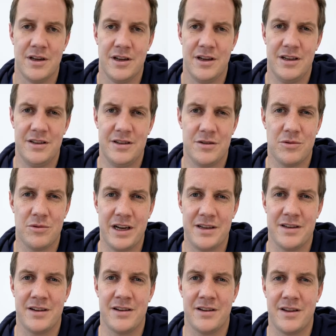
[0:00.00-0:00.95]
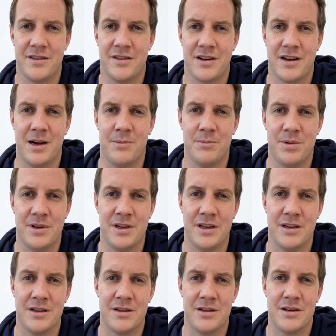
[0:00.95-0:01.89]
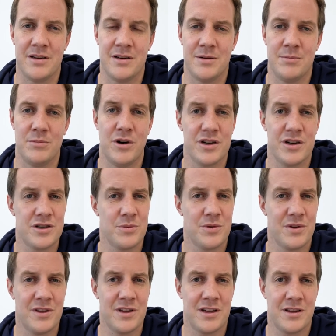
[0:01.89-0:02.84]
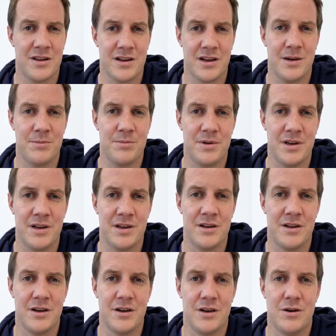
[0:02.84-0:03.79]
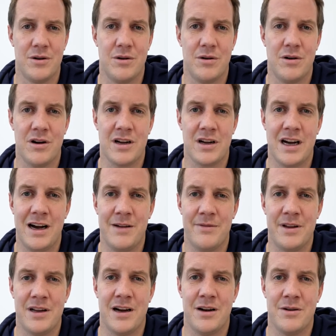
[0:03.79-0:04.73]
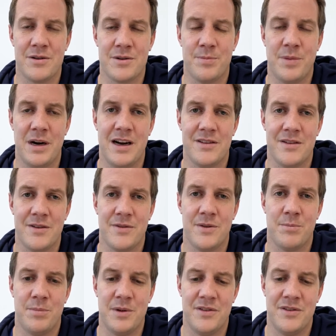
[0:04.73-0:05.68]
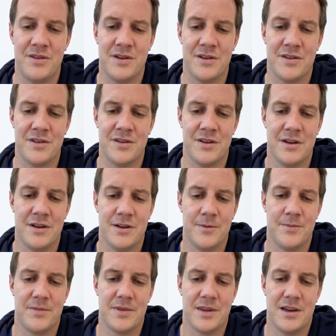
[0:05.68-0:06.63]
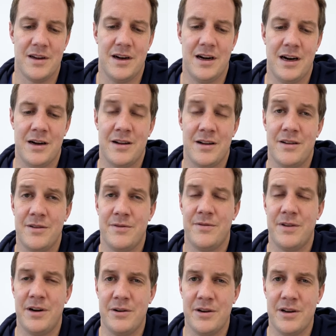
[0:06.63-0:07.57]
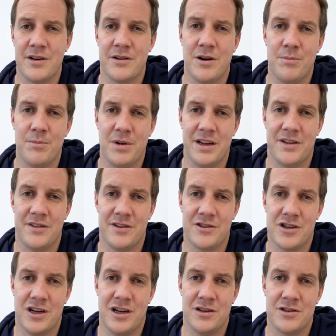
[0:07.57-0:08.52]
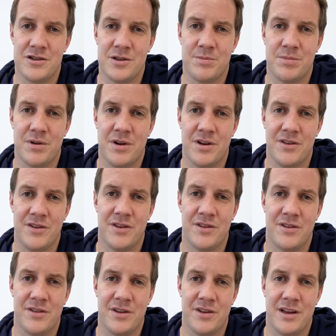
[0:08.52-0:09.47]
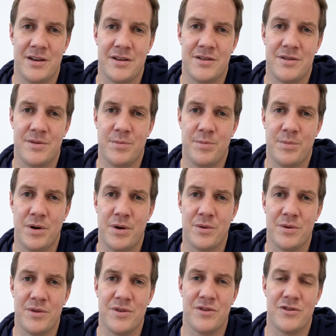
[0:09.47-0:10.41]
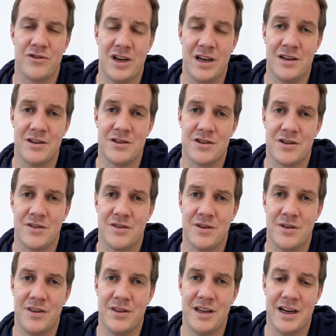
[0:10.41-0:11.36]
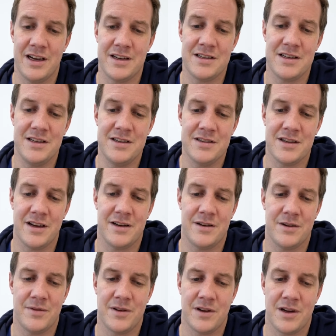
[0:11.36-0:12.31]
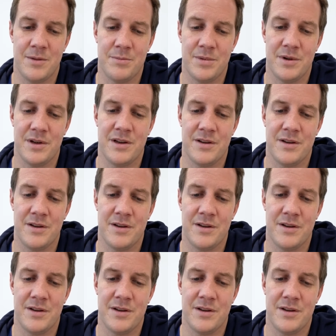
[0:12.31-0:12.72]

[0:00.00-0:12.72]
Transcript: Integrating another company, uh, merging with another company, or carving out parts of the business are a very complex and challenging process and pose challenges on the IT side of the company.